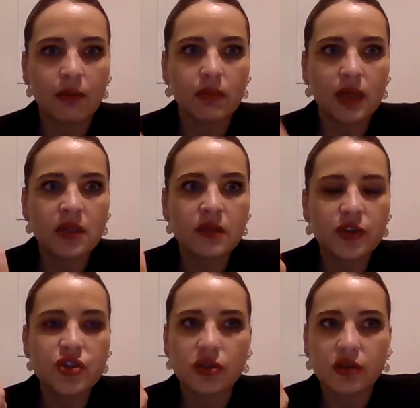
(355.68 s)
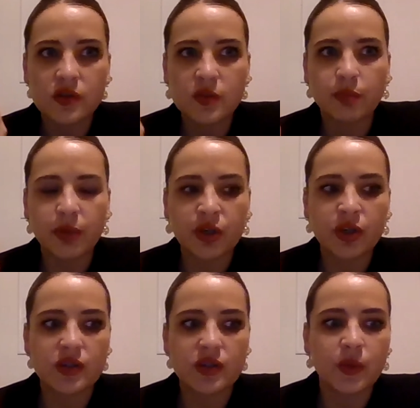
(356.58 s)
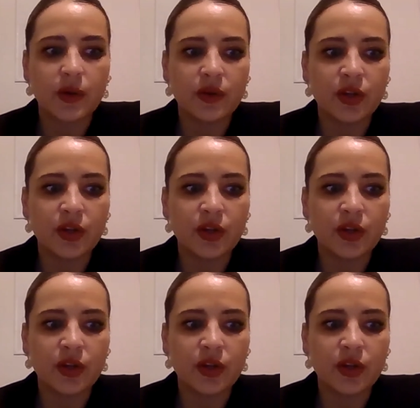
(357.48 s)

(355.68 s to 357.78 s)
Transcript: individuals, because we